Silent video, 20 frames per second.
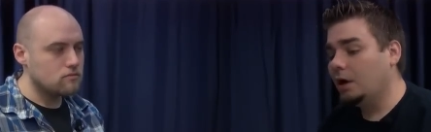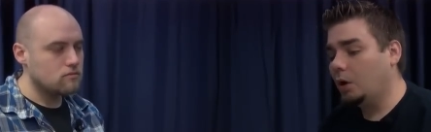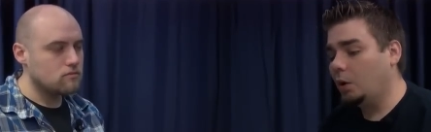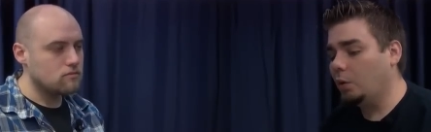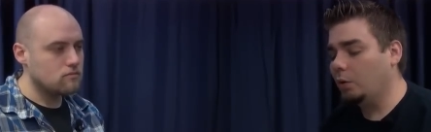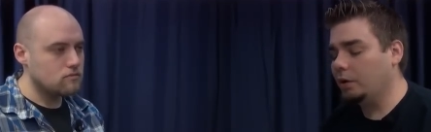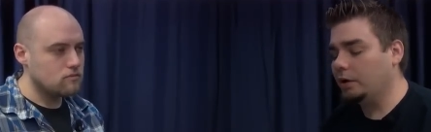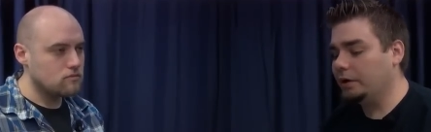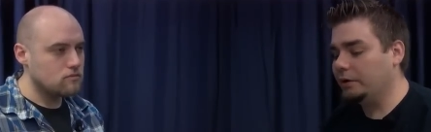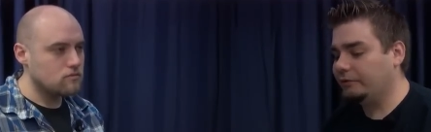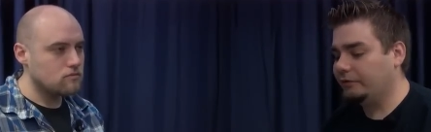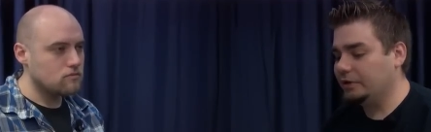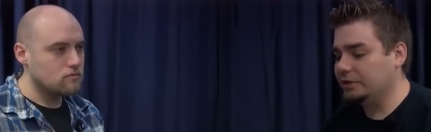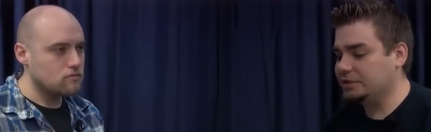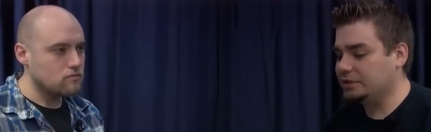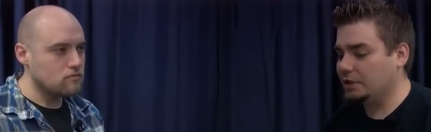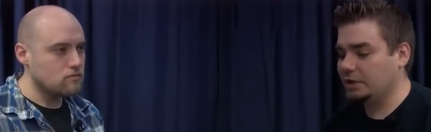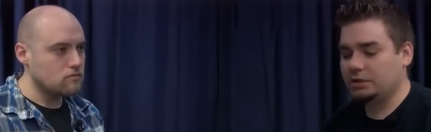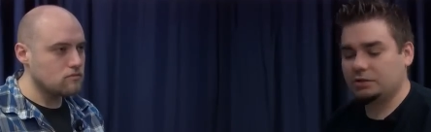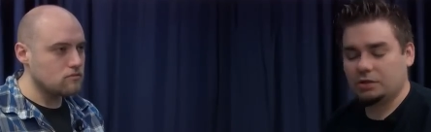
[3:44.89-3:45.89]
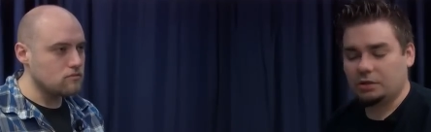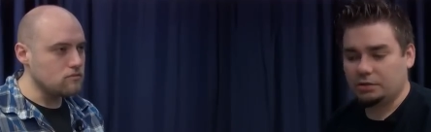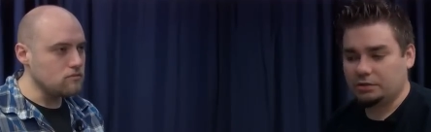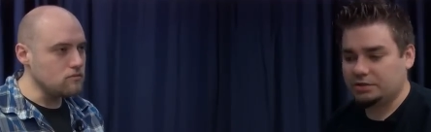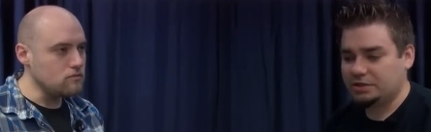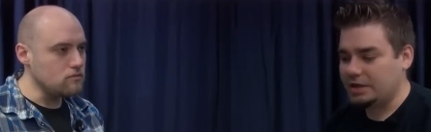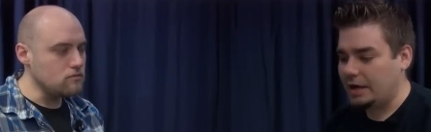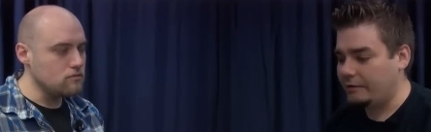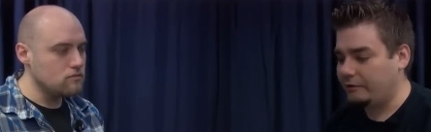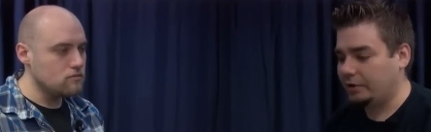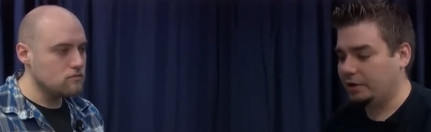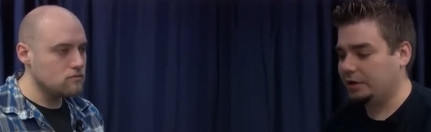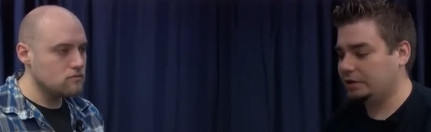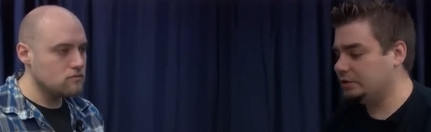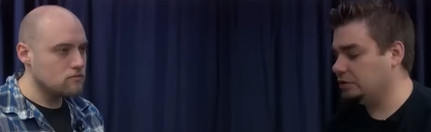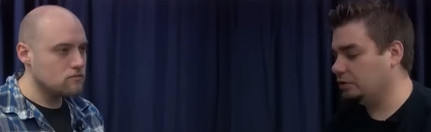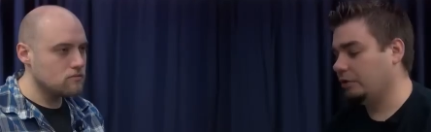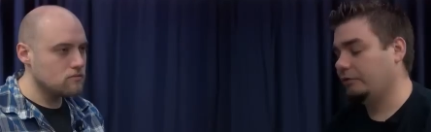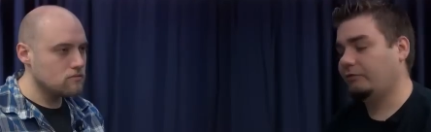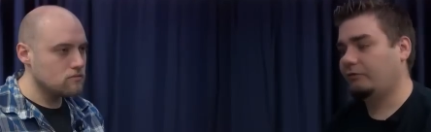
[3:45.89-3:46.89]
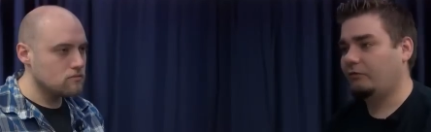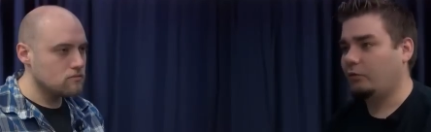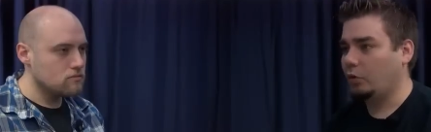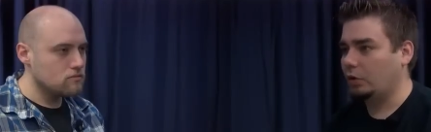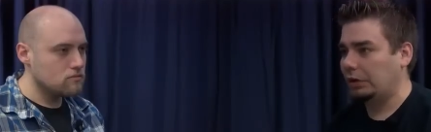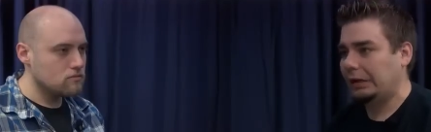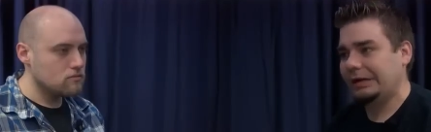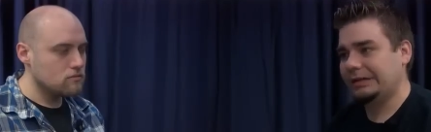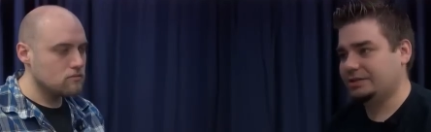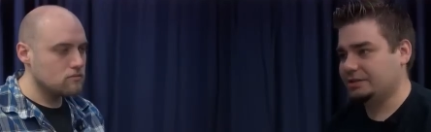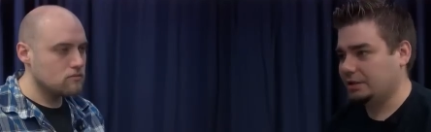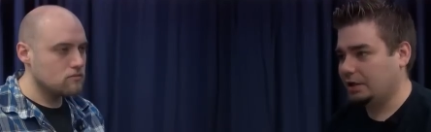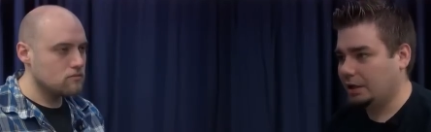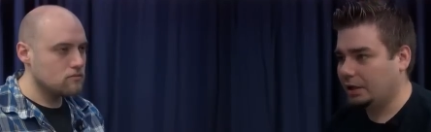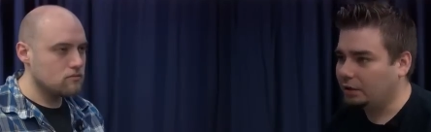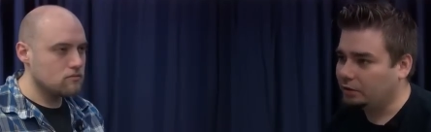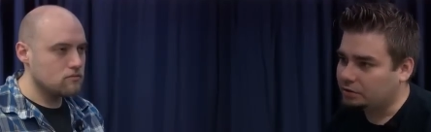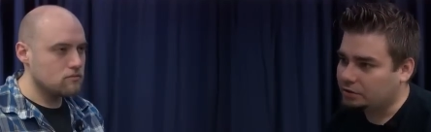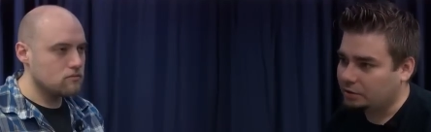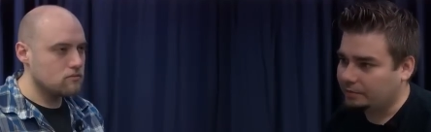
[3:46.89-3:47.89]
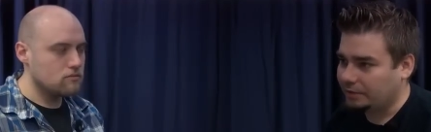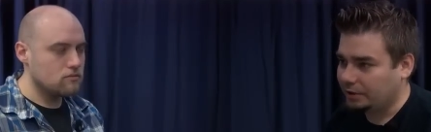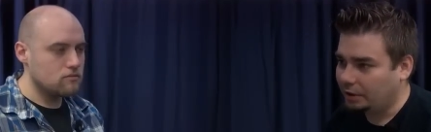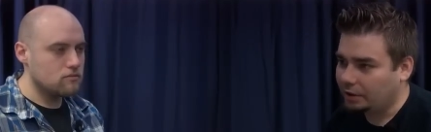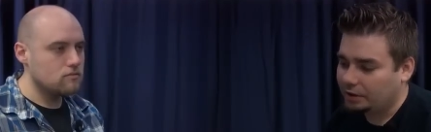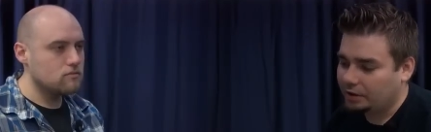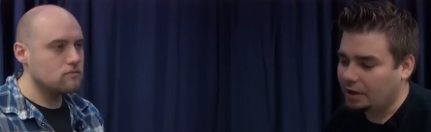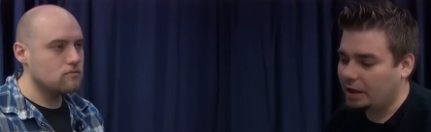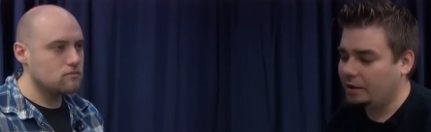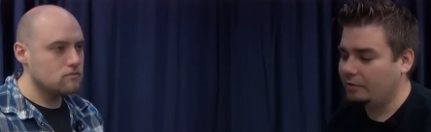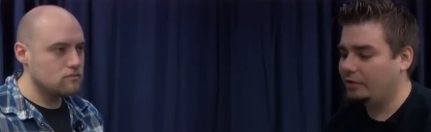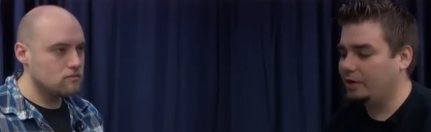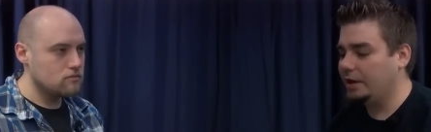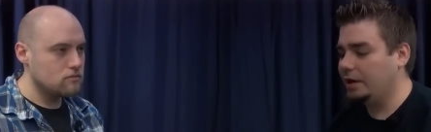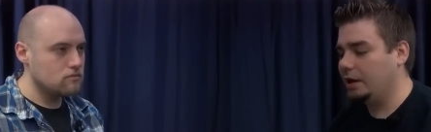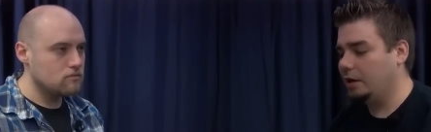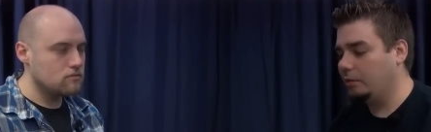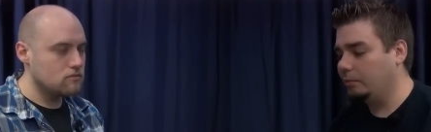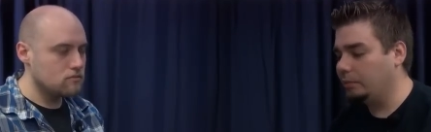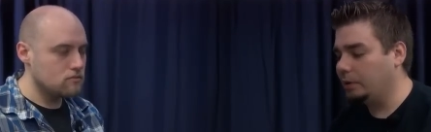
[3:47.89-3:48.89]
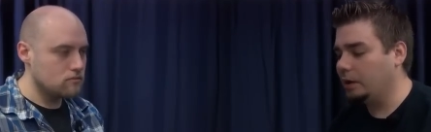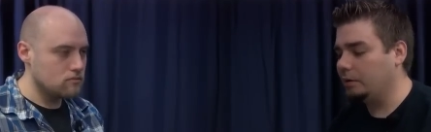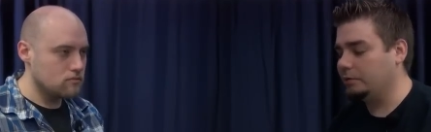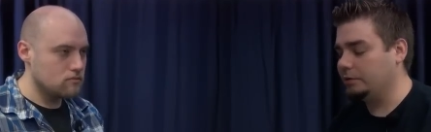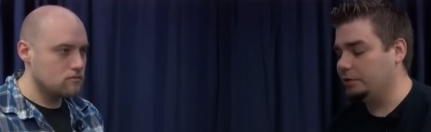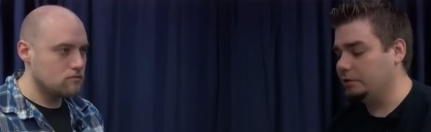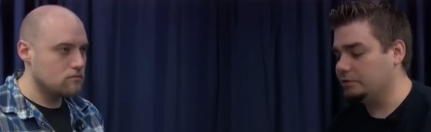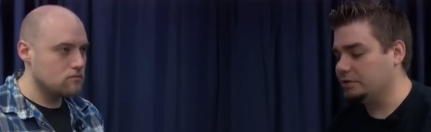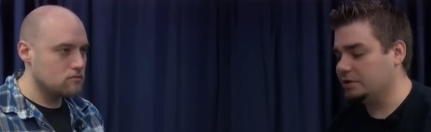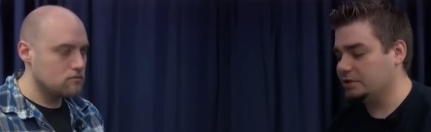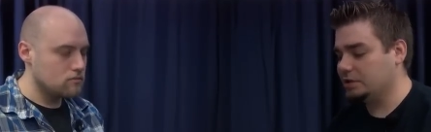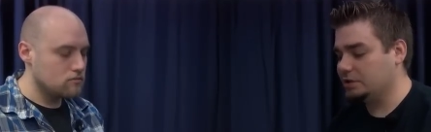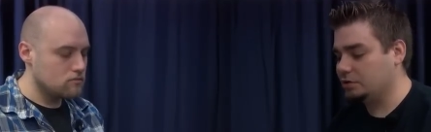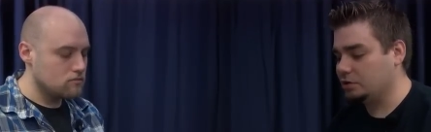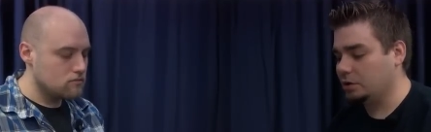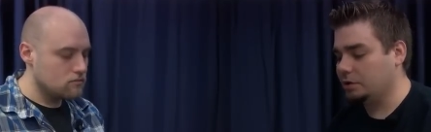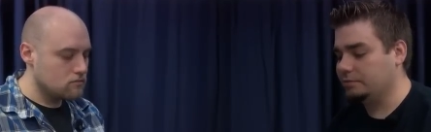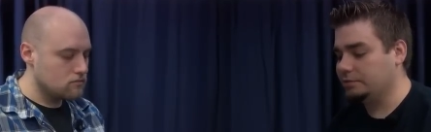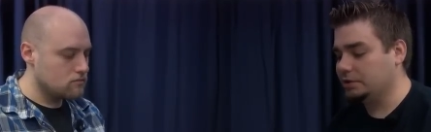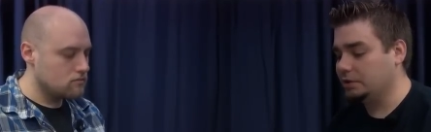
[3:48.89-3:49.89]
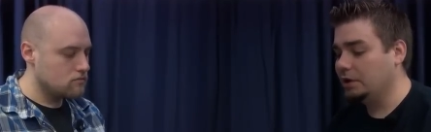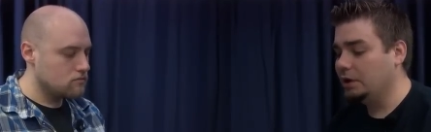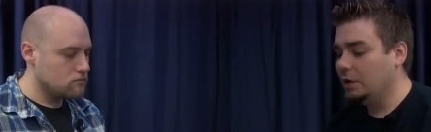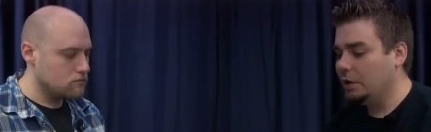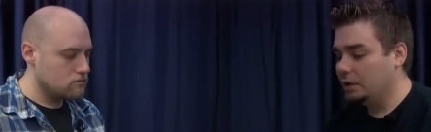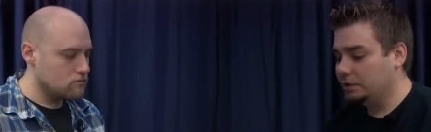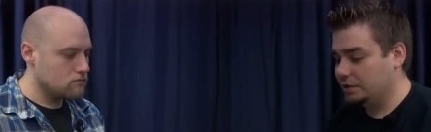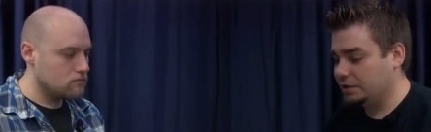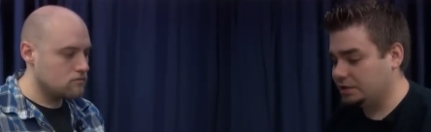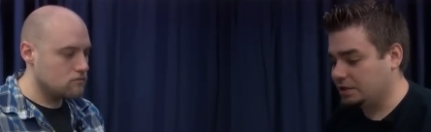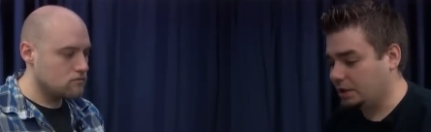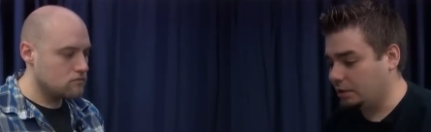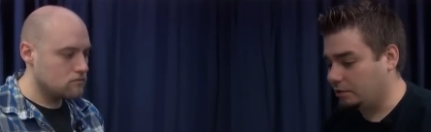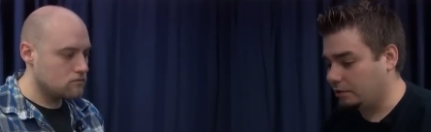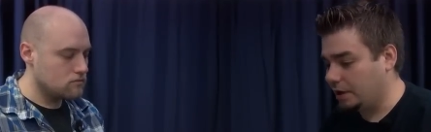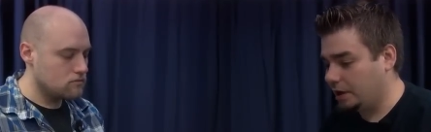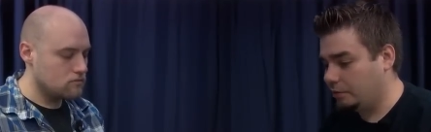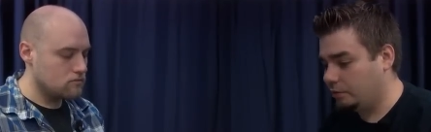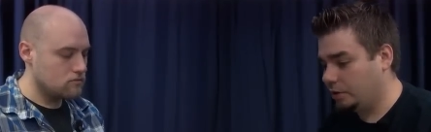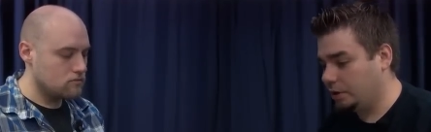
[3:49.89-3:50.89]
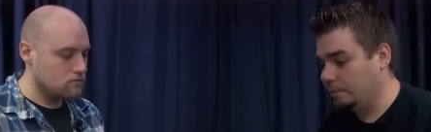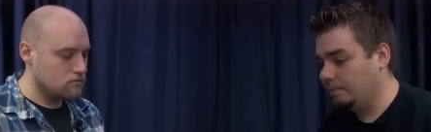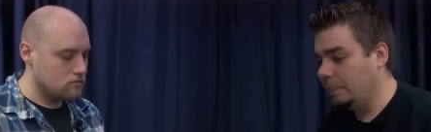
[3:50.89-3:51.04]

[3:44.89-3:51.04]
Speaker 1: or if it's like turn seven and I still have four lands in hand or something like that, then I'll probably use Izzet Charm to, to cycle that way.